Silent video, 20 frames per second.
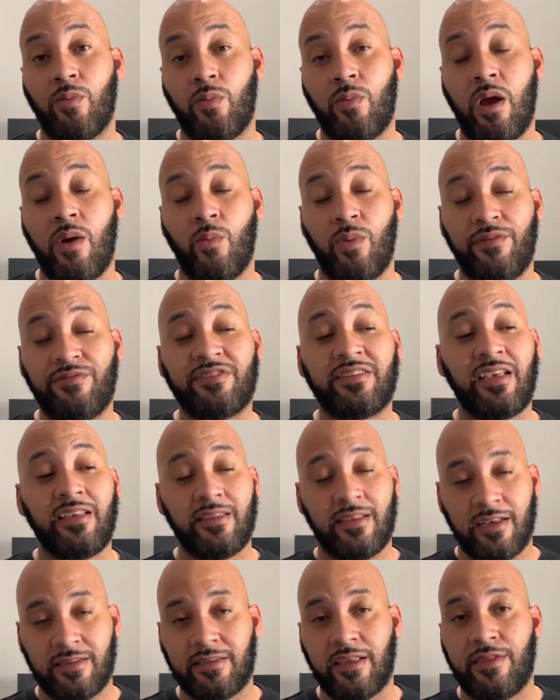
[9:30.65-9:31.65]
and we've seen
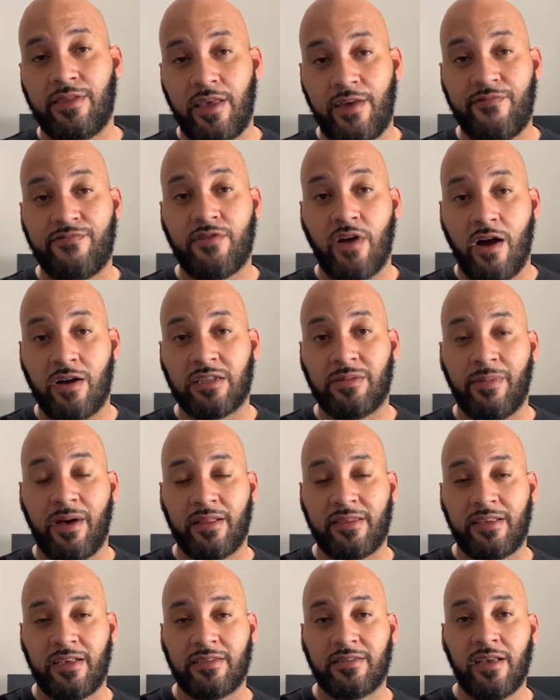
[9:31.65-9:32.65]
this, and they've talked
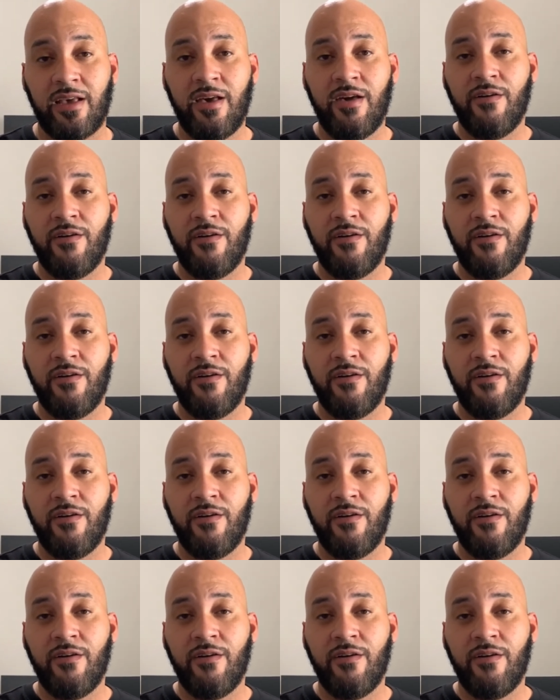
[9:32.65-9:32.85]
about this,